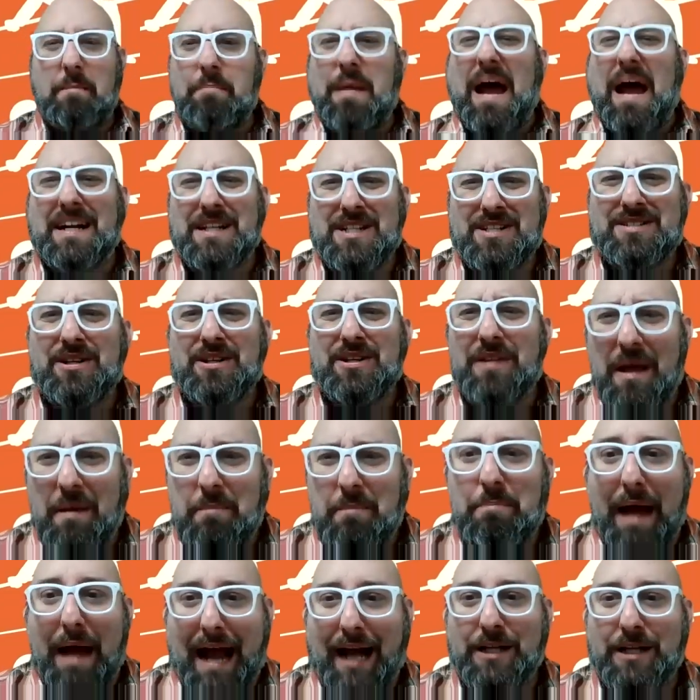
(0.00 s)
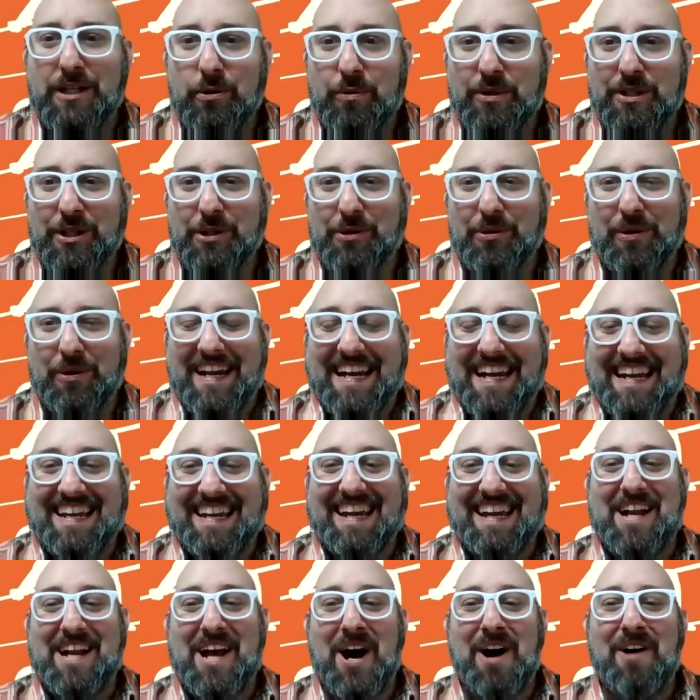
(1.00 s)
Impact is still Impact to a degree.
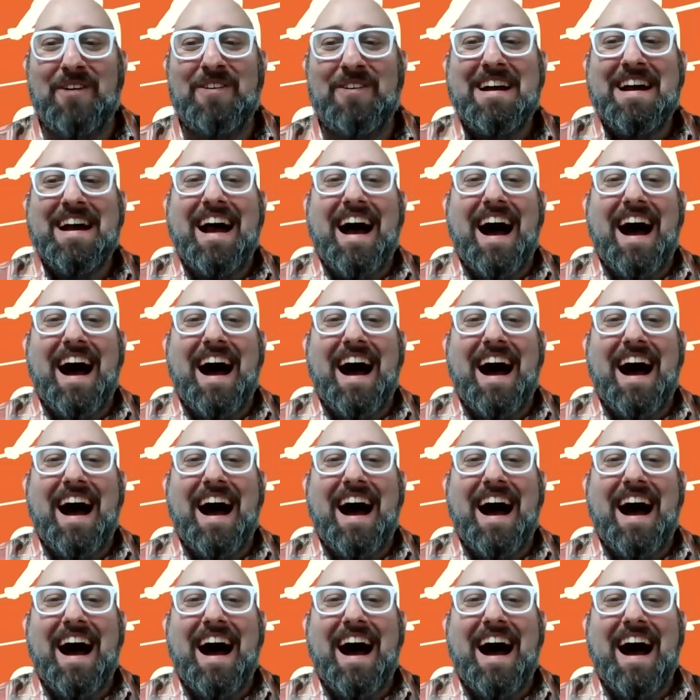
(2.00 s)
You know,